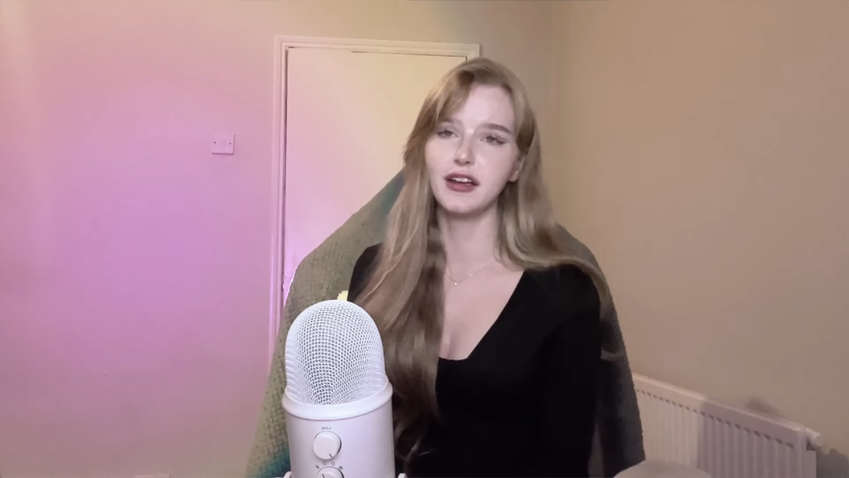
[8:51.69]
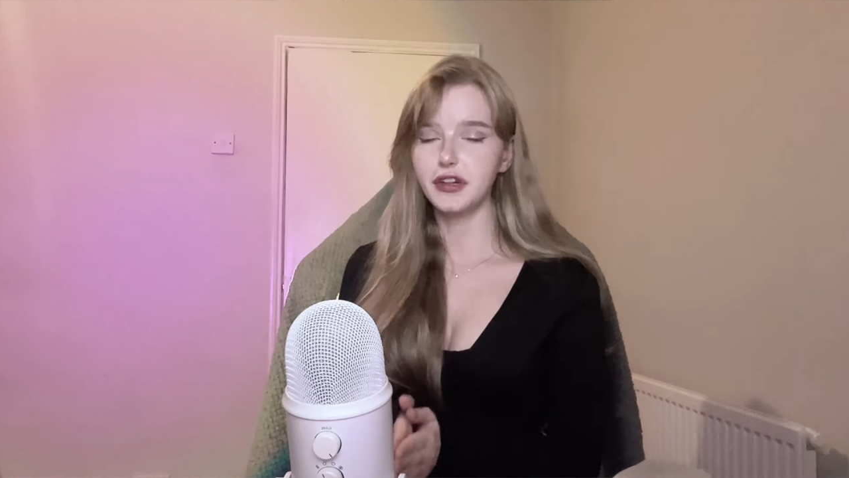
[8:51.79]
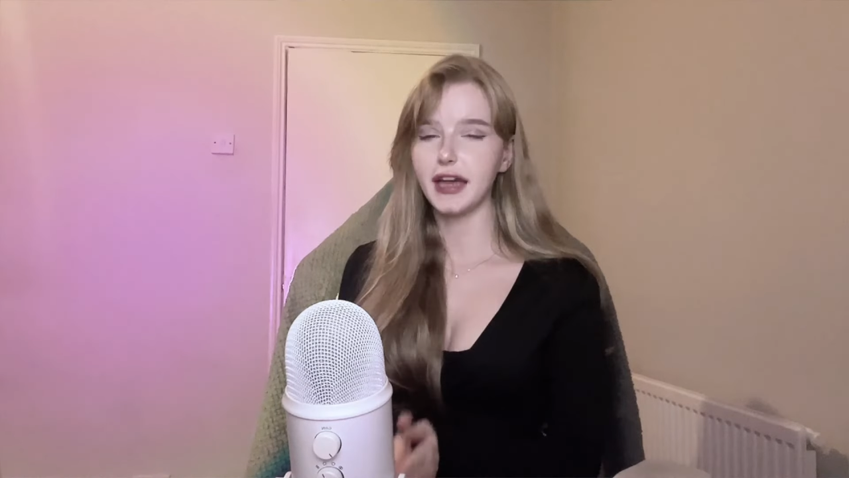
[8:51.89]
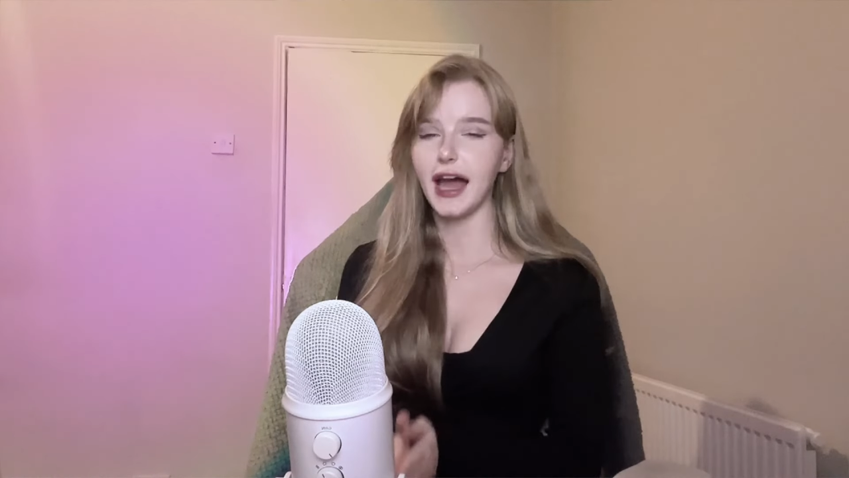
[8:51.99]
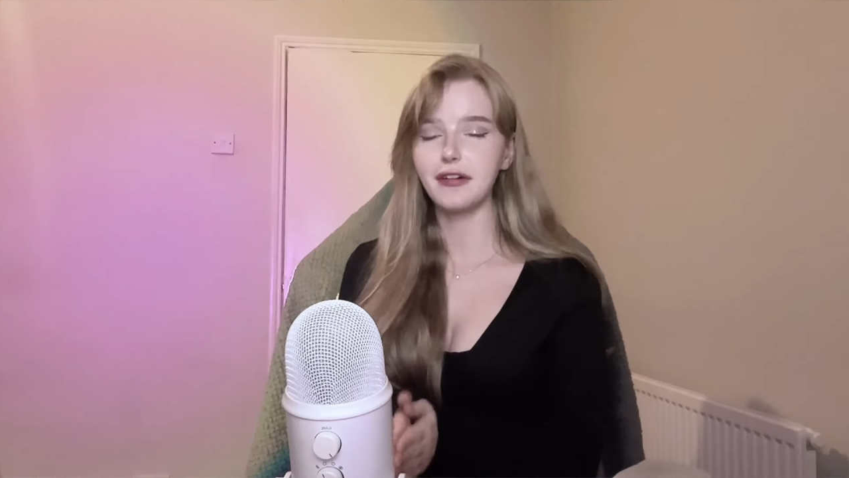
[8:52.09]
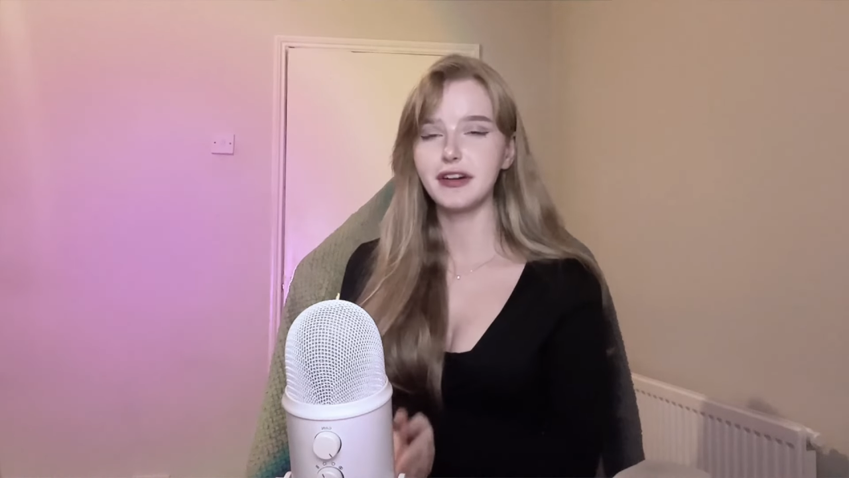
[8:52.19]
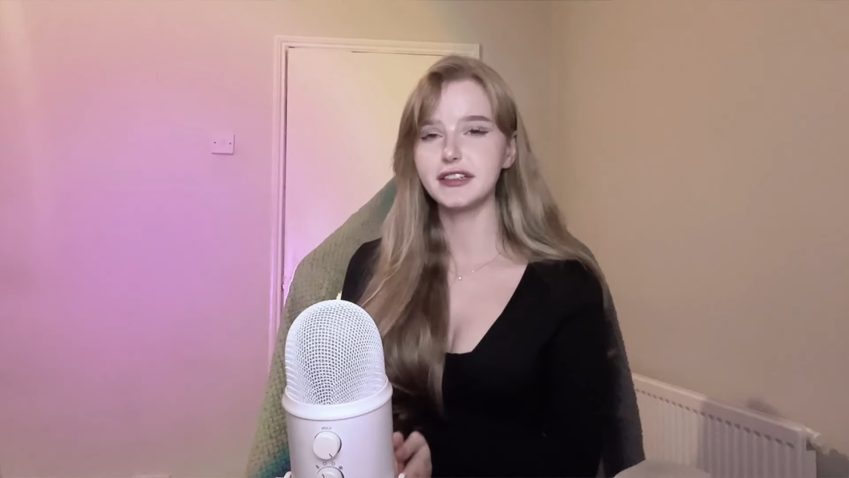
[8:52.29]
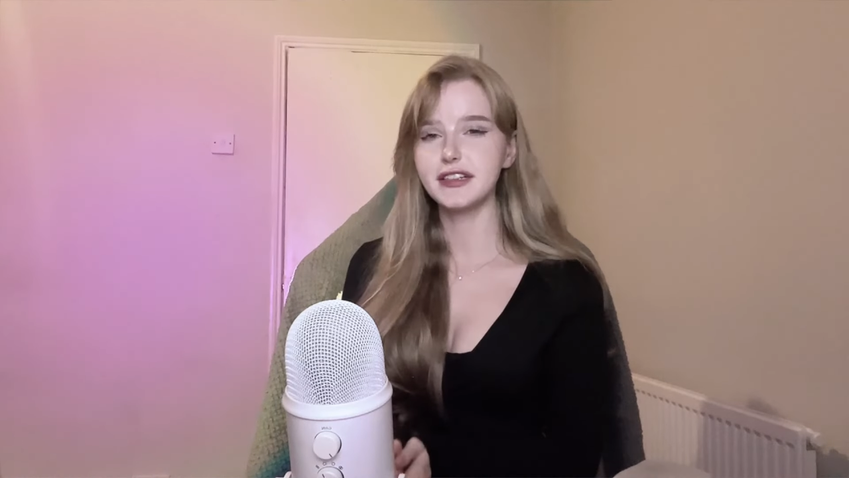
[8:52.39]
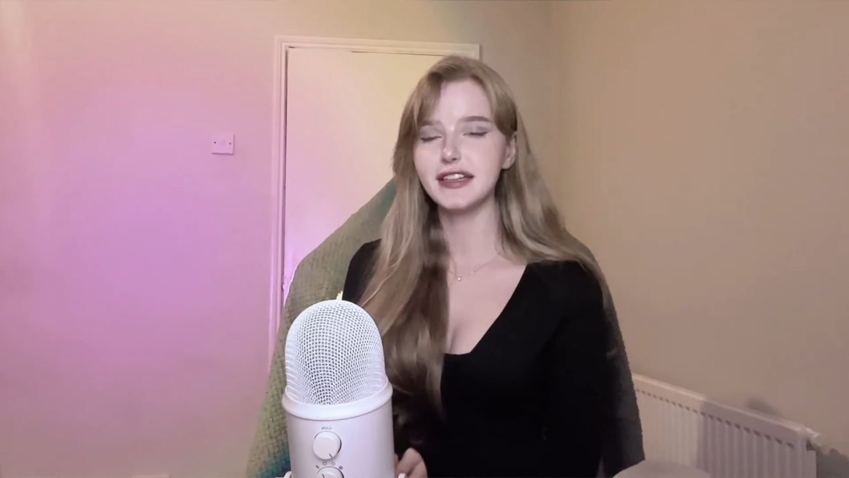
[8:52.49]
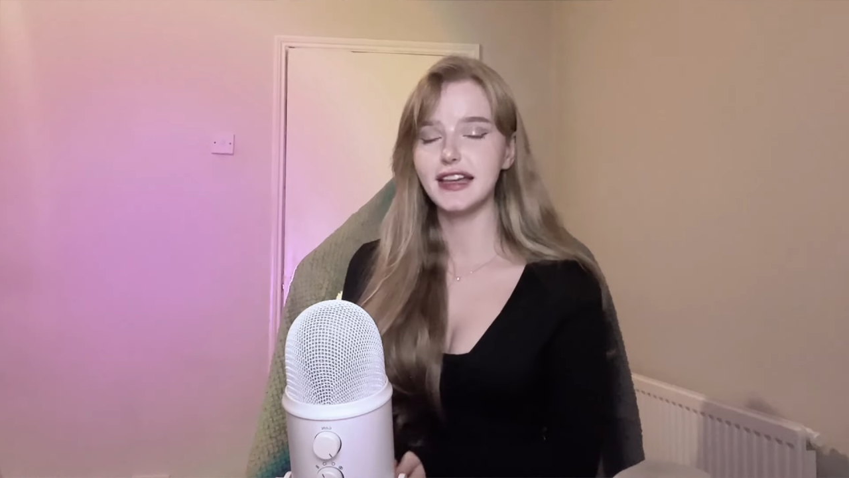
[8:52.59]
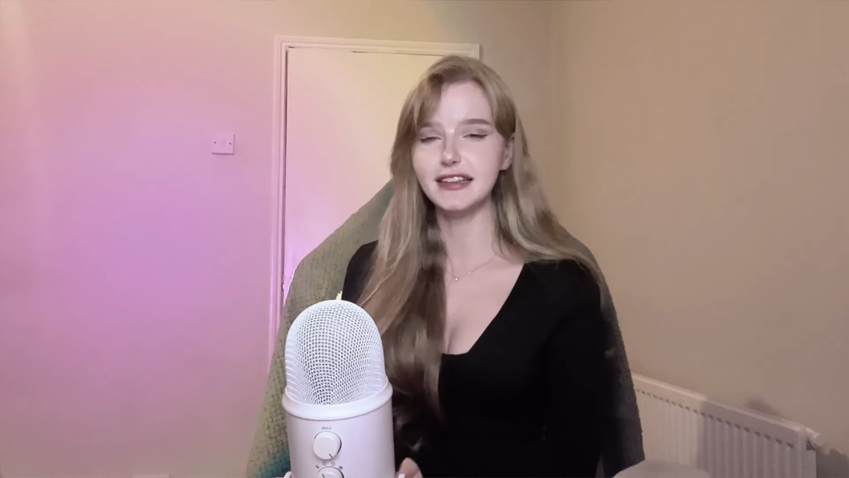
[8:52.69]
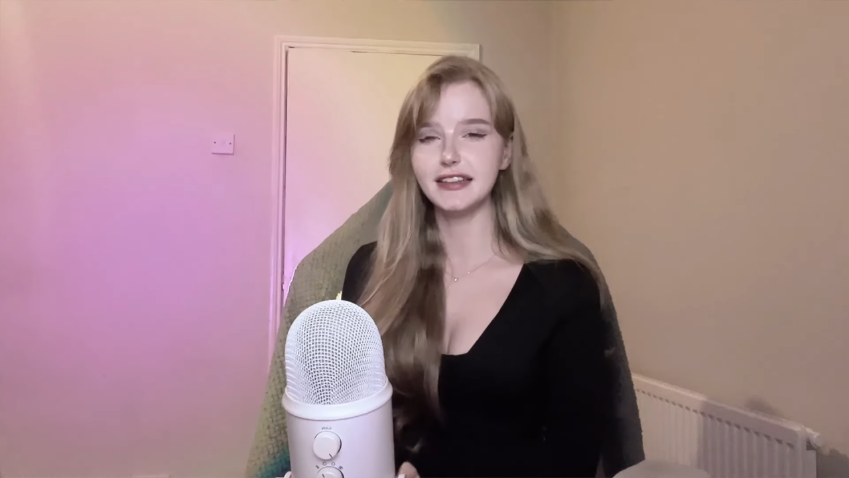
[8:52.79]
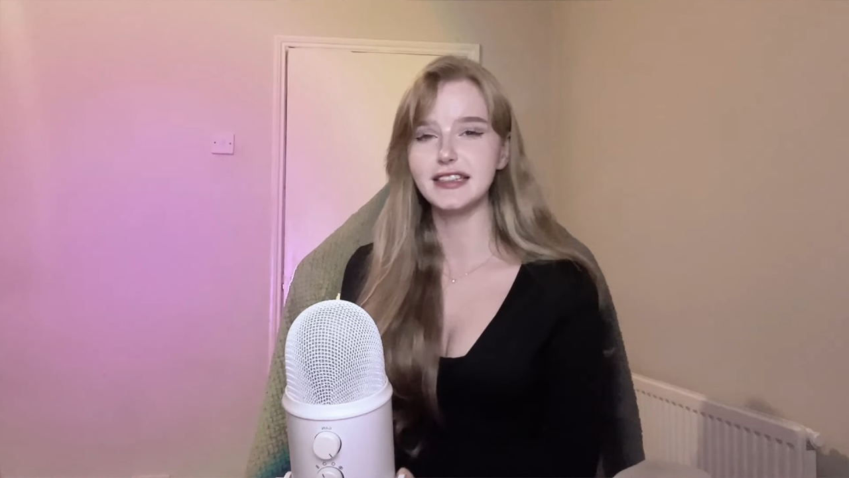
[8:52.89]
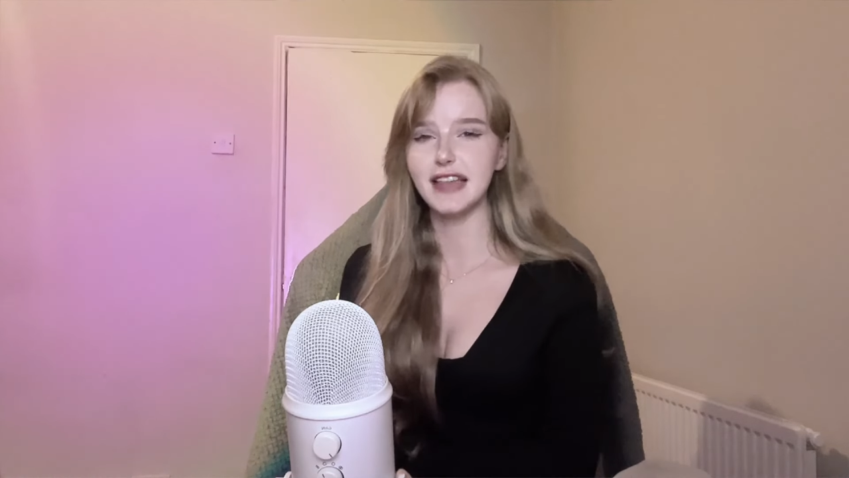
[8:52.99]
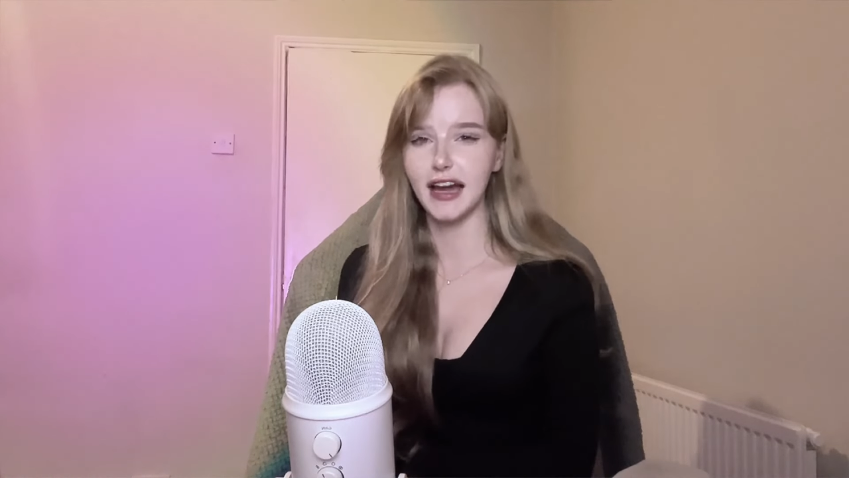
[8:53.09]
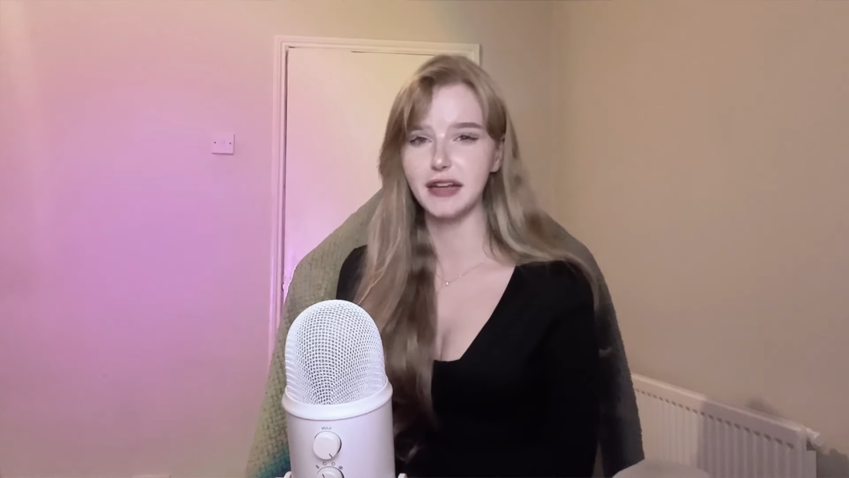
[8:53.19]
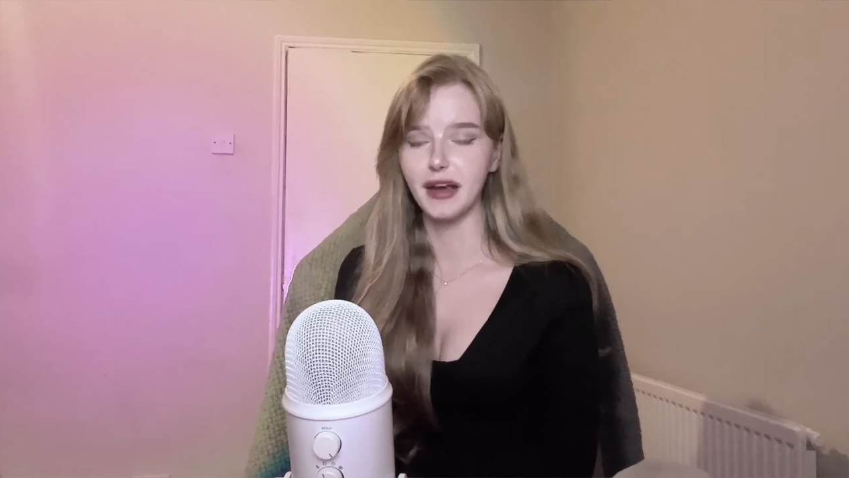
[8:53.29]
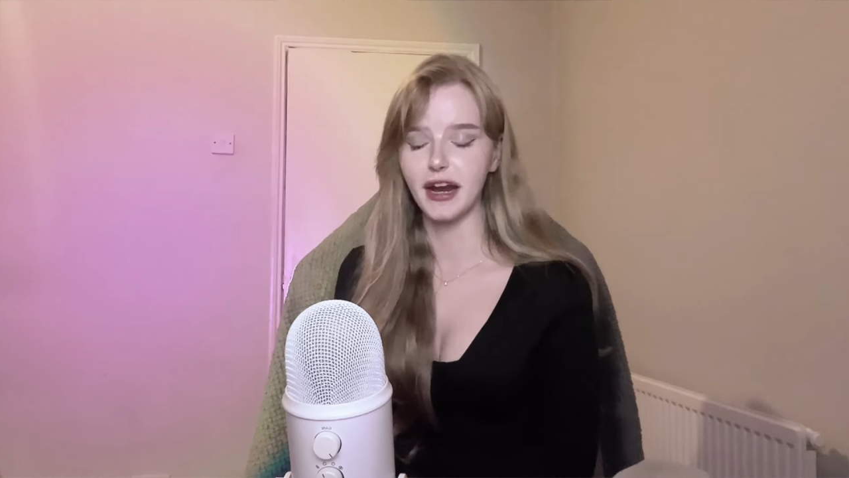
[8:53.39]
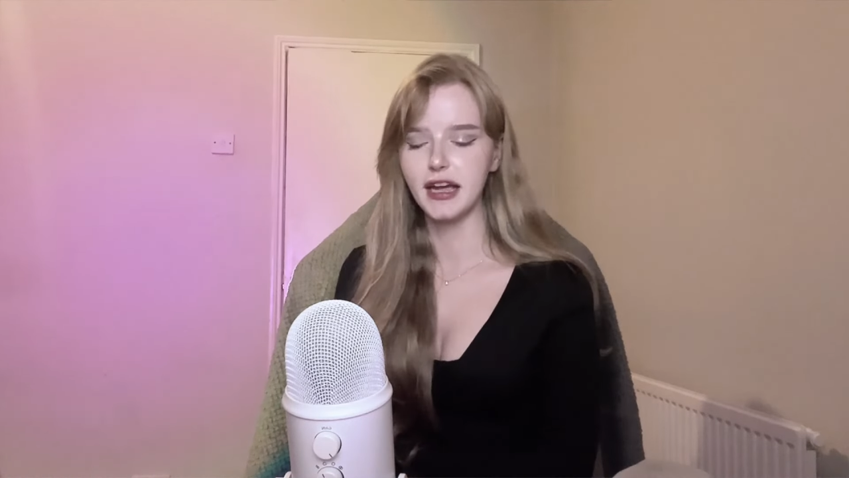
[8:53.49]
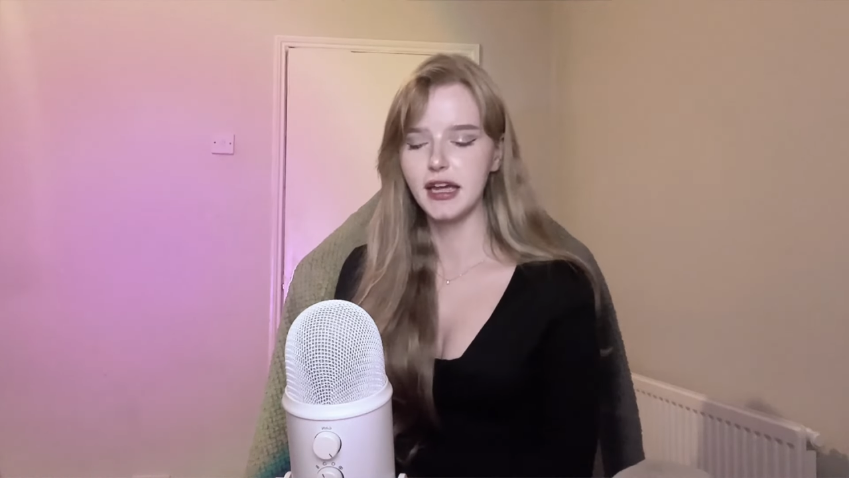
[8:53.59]
The characters in this
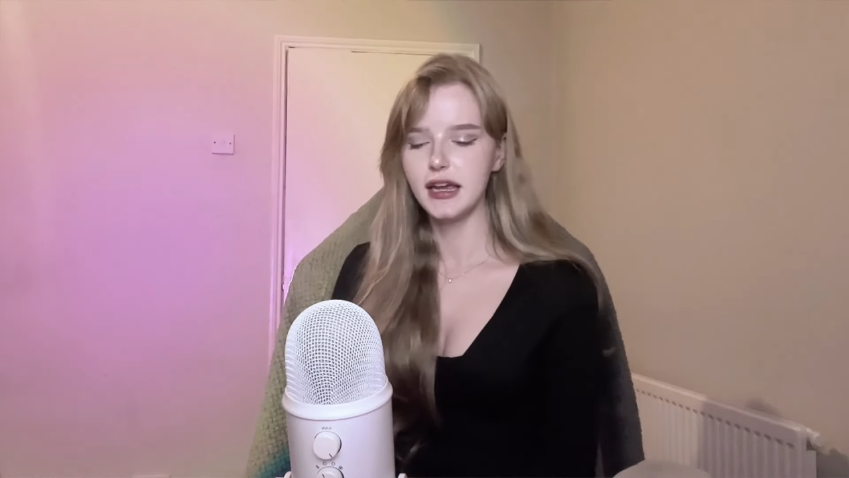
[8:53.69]
anime